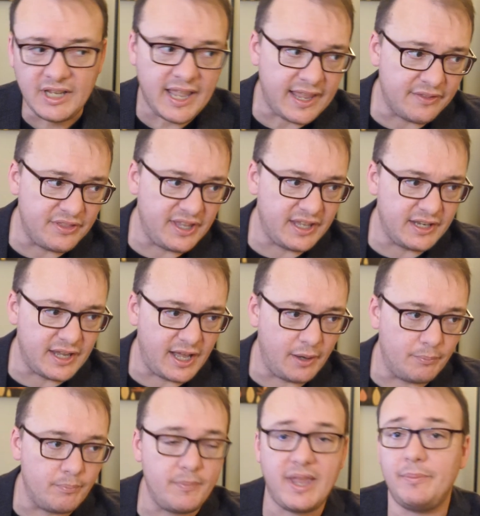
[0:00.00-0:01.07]
And then
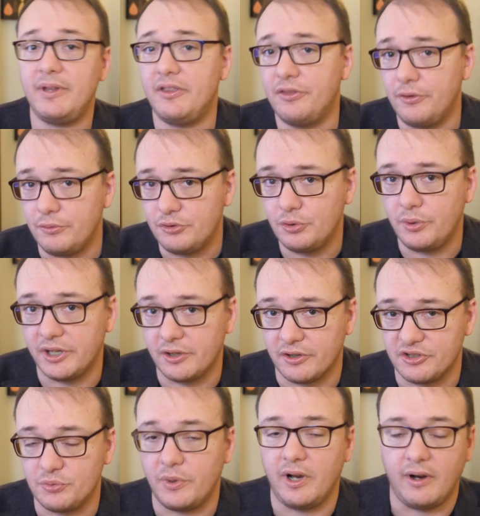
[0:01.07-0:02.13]
um, maybe through Twitter
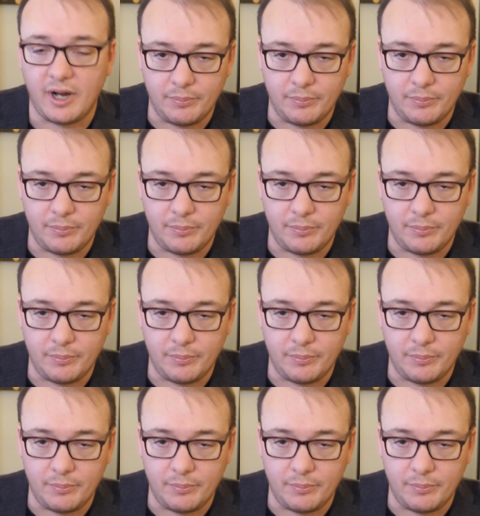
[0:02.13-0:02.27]
as well.